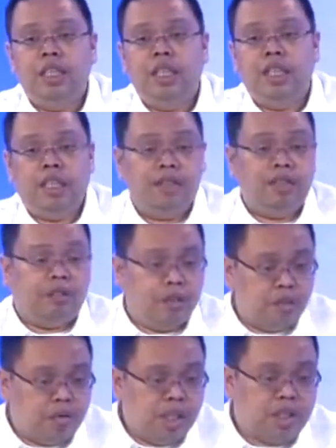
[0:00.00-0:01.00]
And even if
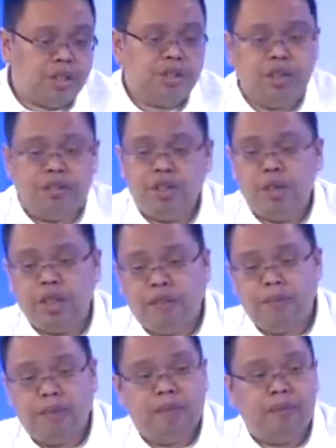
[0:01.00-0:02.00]
you're registered, if you don't
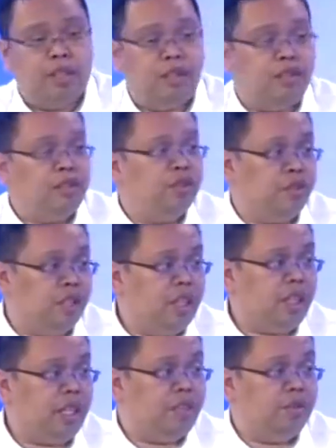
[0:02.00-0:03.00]
have biometrics, you still
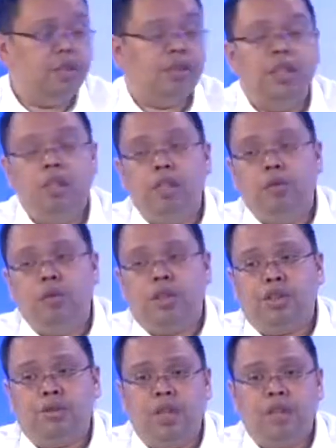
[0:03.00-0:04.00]
can't vote, which
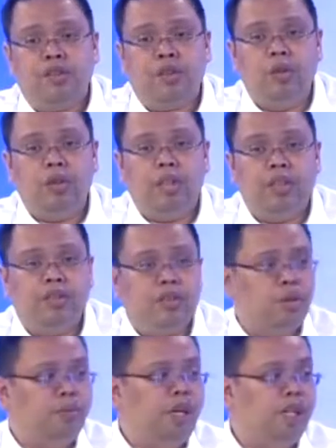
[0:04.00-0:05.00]
is why our slogan is
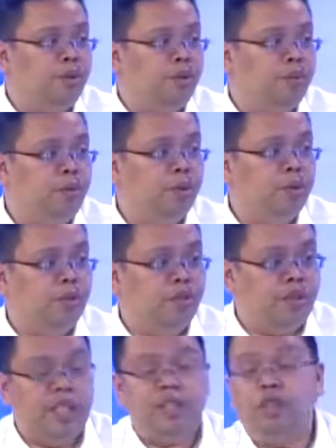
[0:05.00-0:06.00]
no bio, no voto,
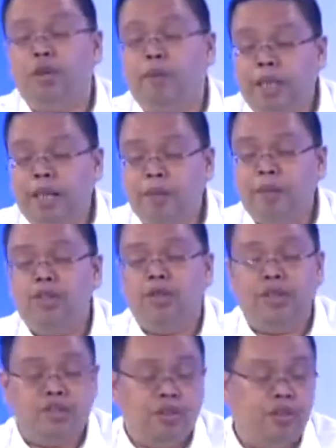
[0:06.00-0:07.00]
right? No
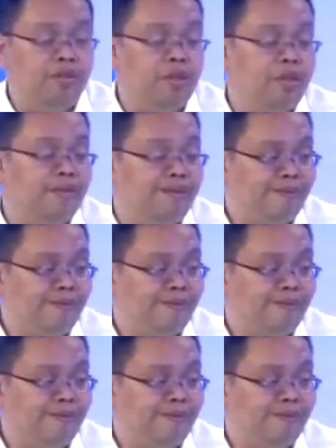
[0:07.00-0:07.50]
biometrics, no vote.